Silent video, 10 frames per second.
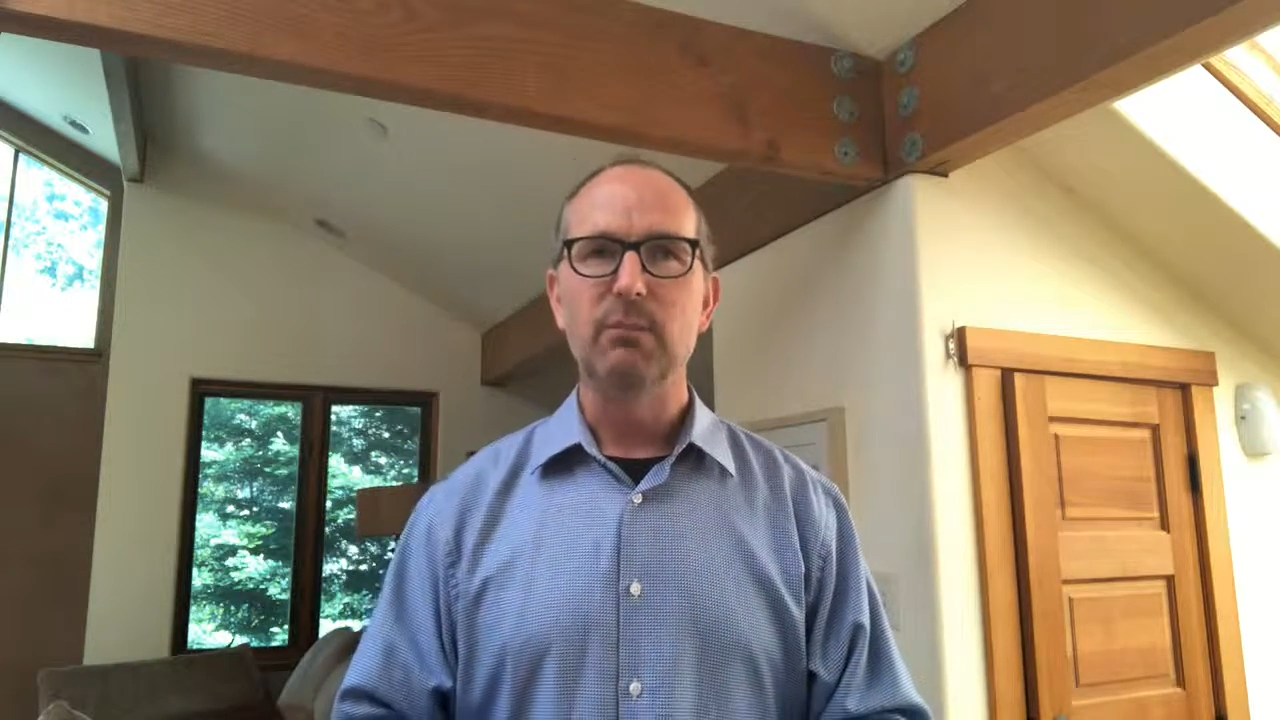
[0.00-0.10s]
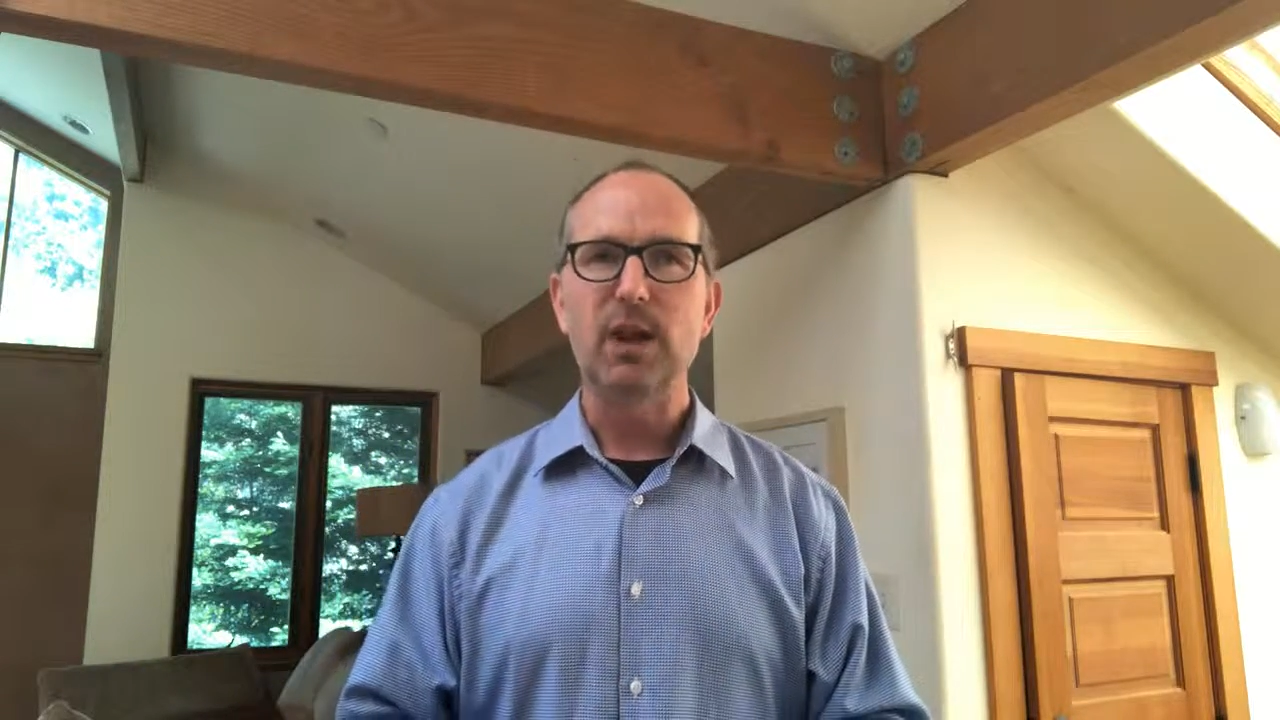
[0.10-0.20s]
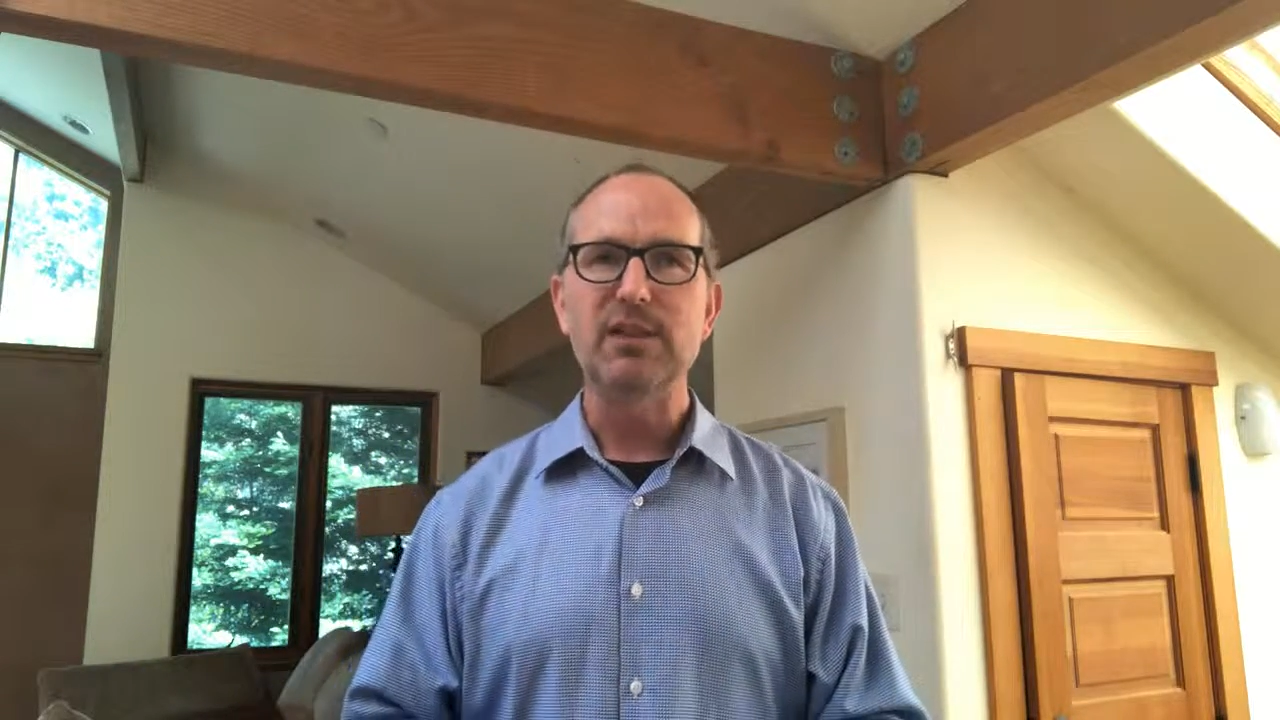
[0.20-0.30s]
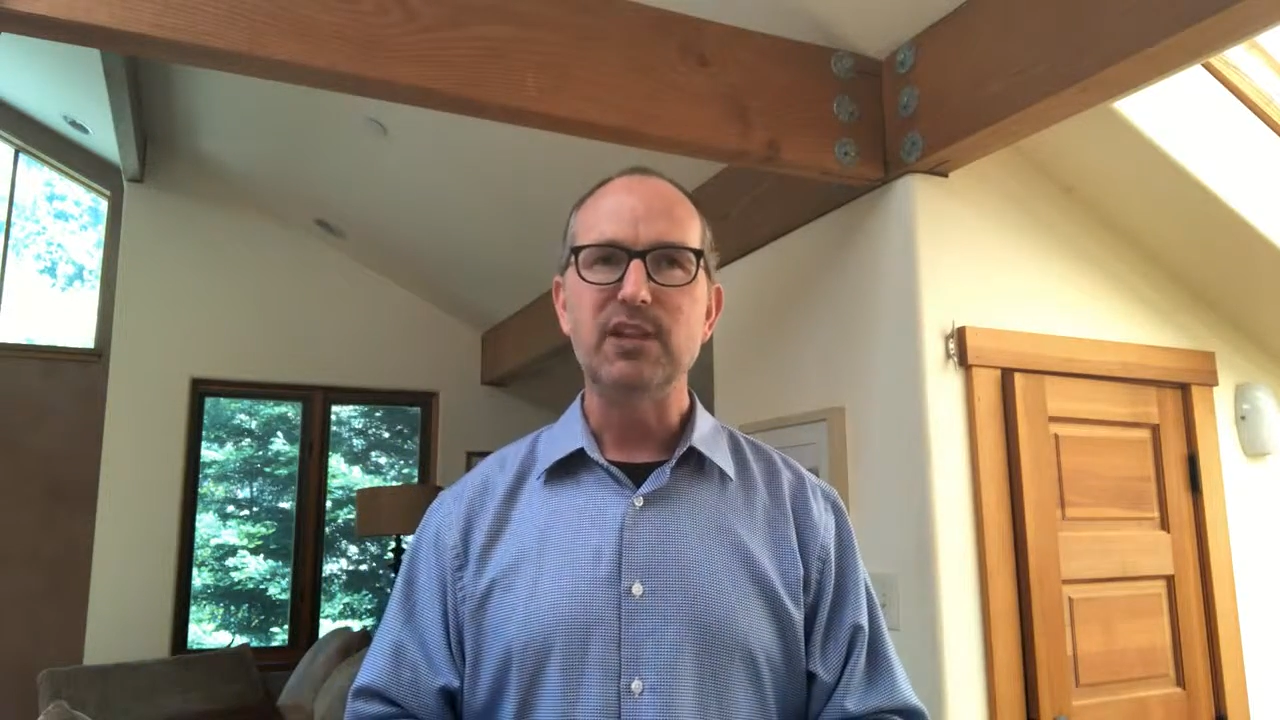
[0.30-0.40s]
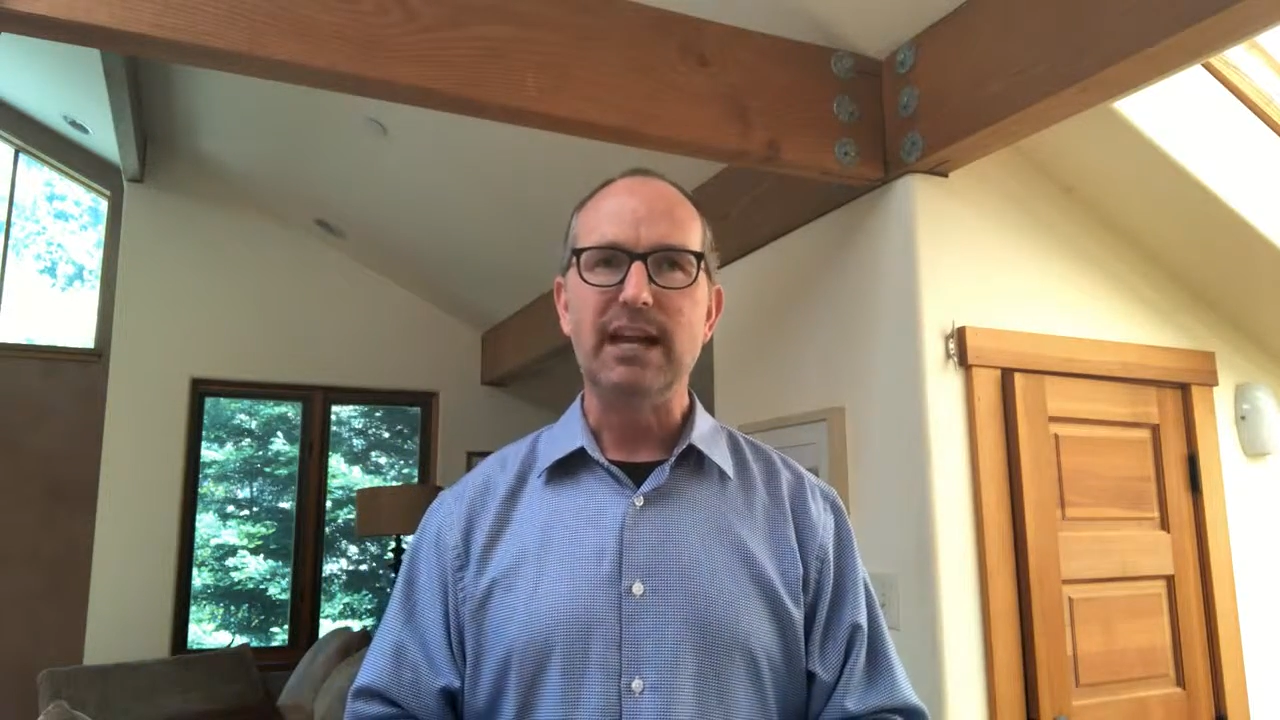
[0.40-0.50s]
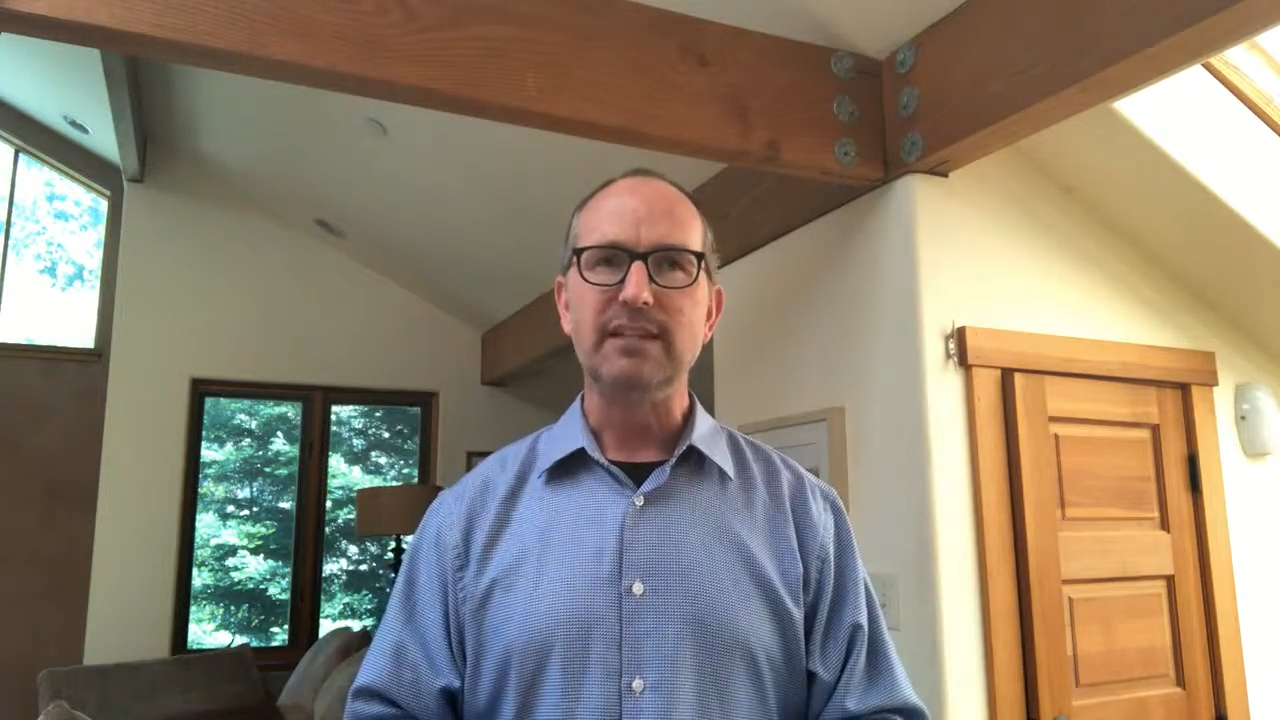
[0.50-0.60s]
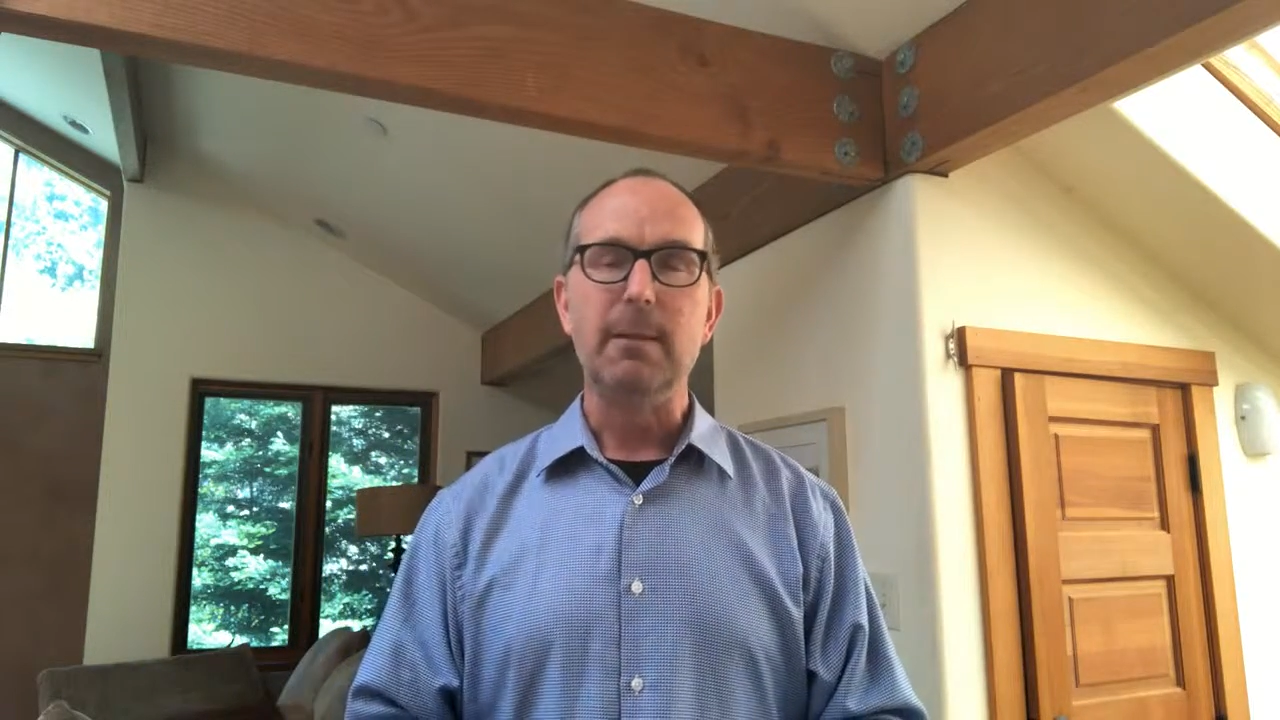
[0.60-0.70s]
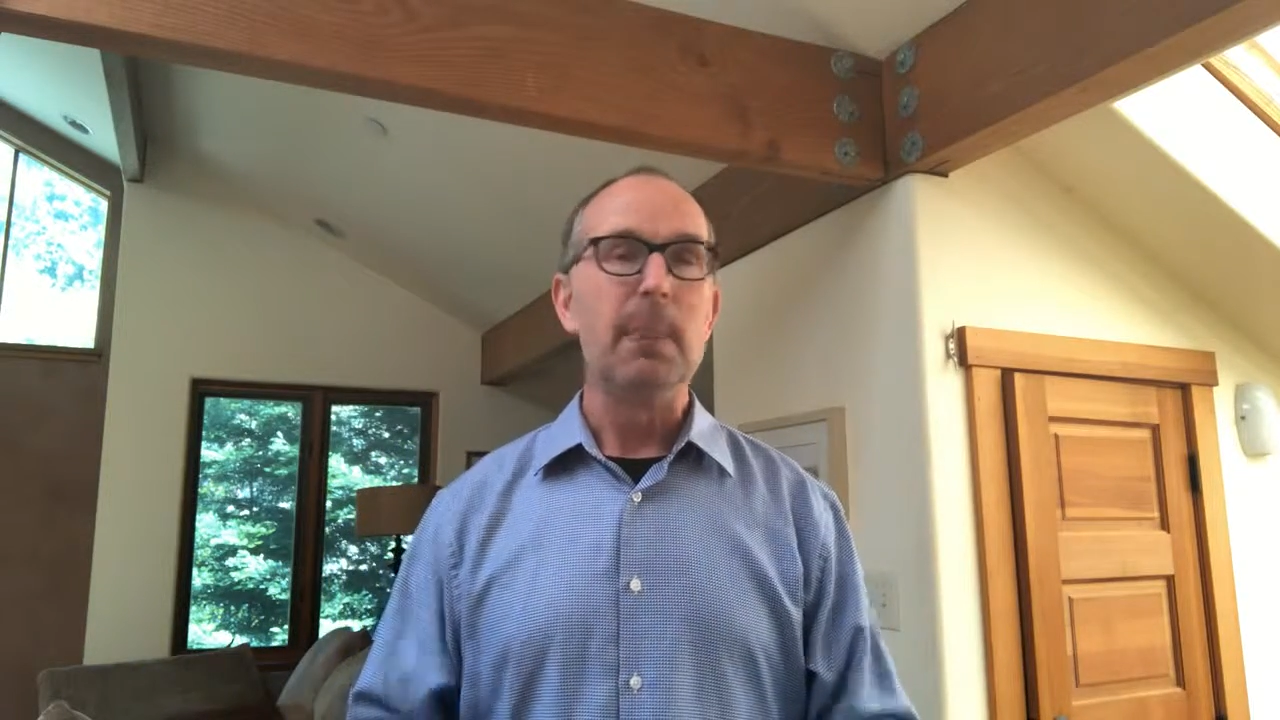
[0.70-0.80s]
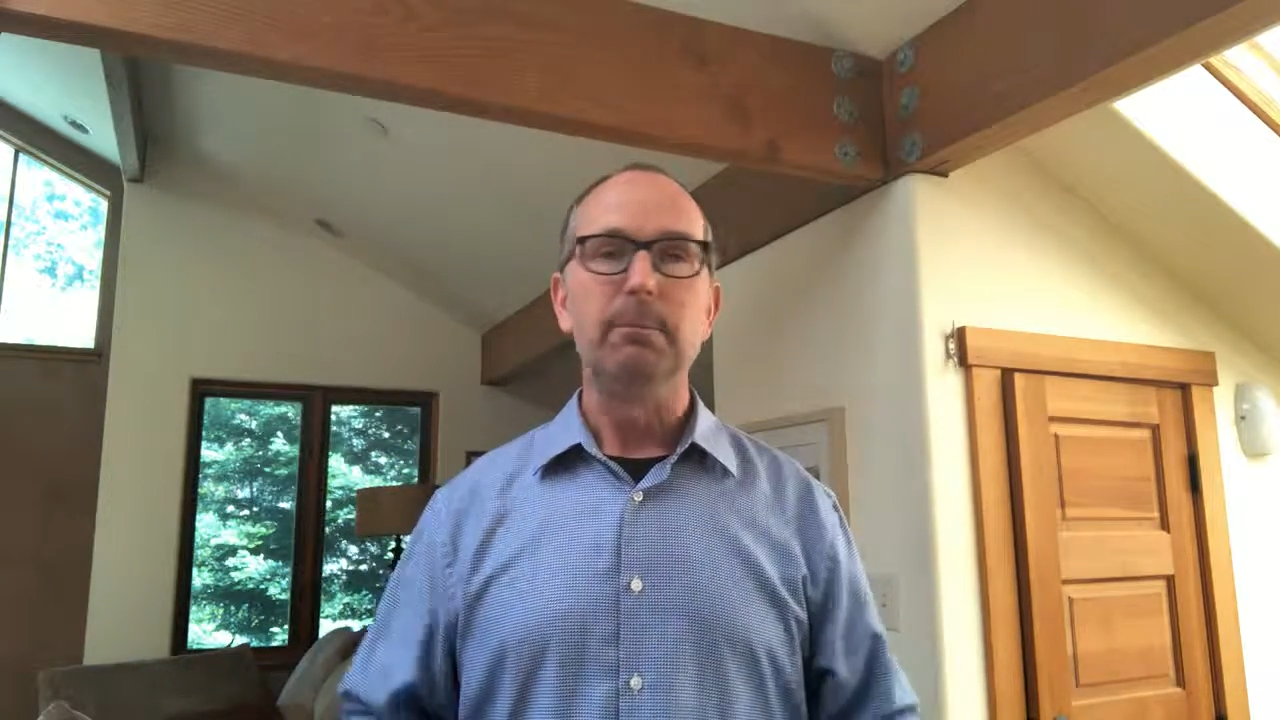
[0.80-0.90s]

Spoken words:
project.